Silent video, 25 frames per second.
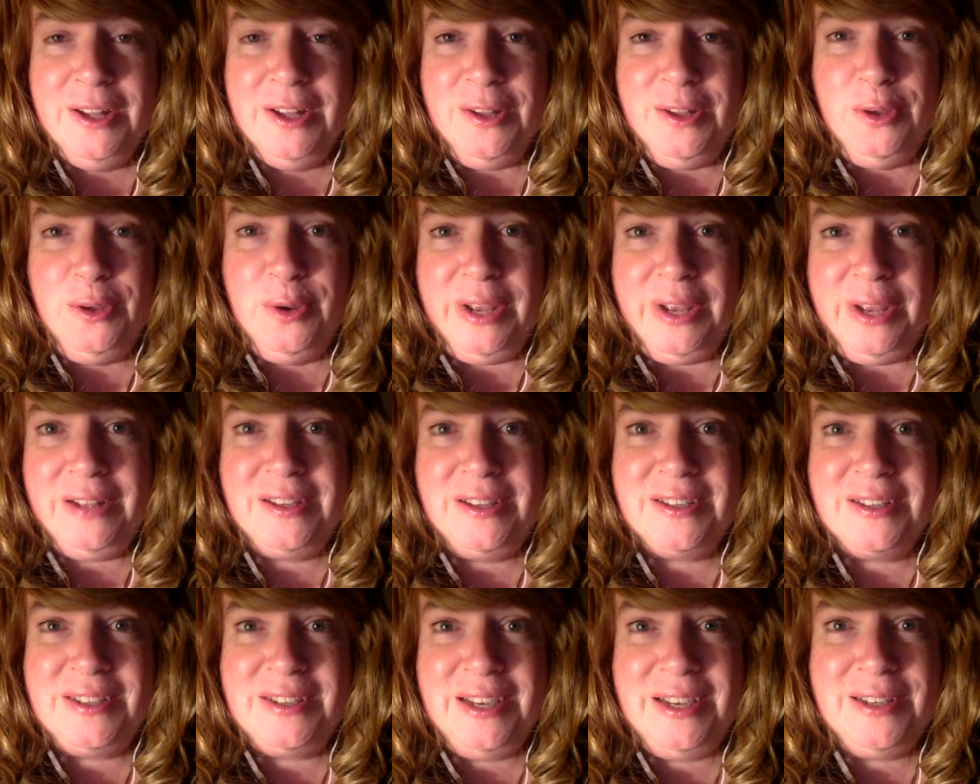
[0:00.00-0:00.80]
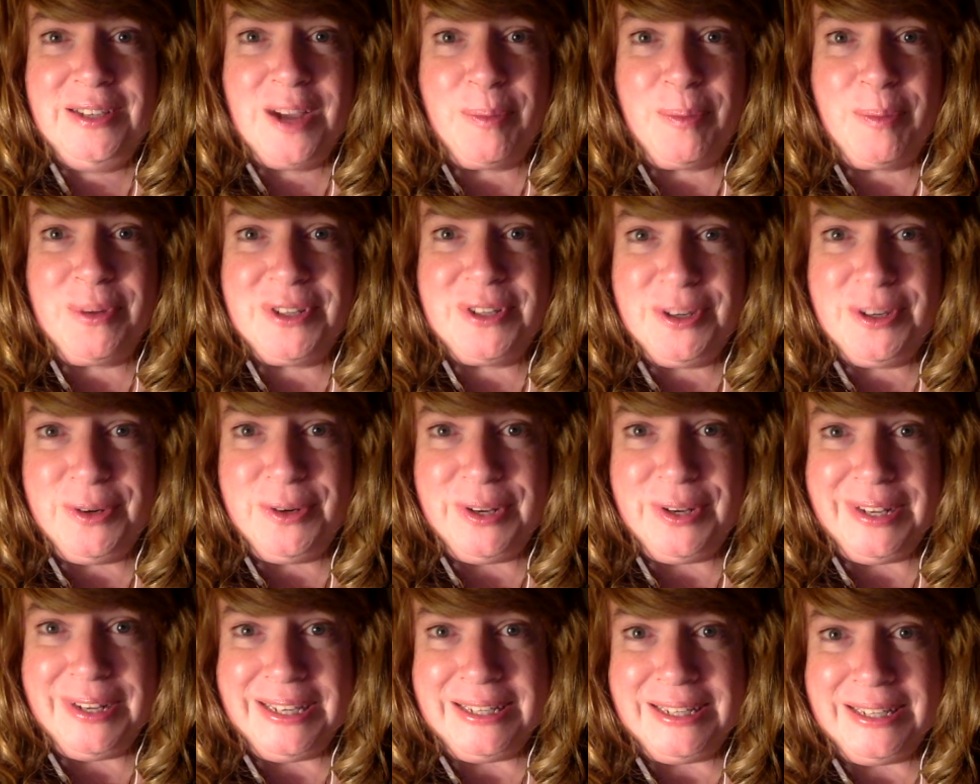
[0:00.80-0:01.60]
you need to seize
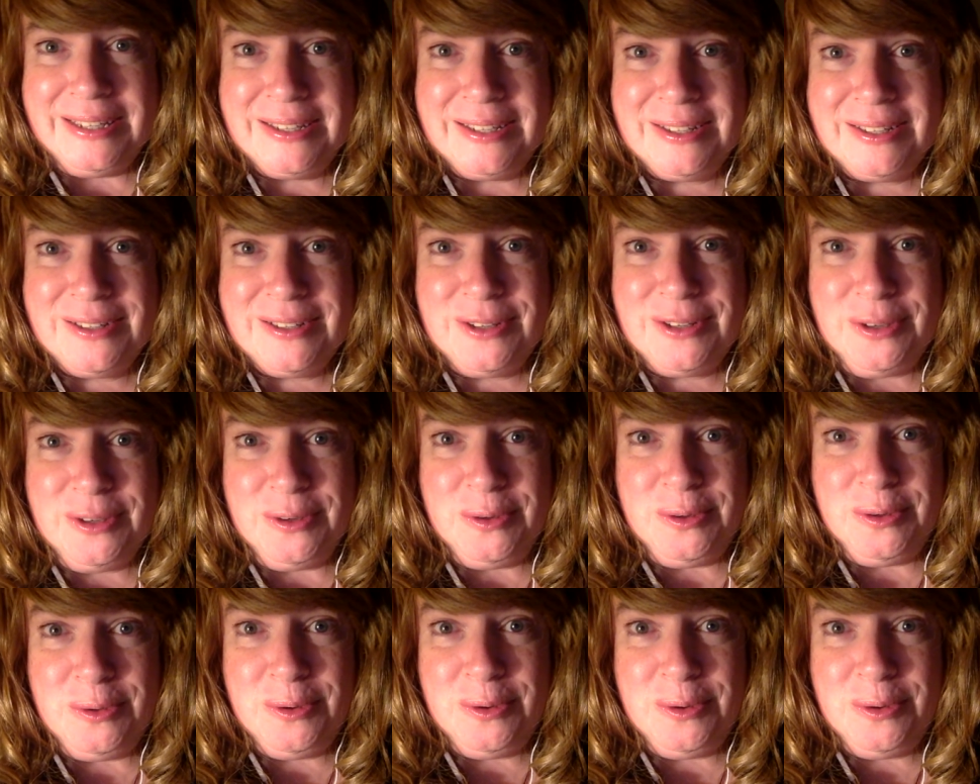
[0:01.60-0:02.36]
opportunities to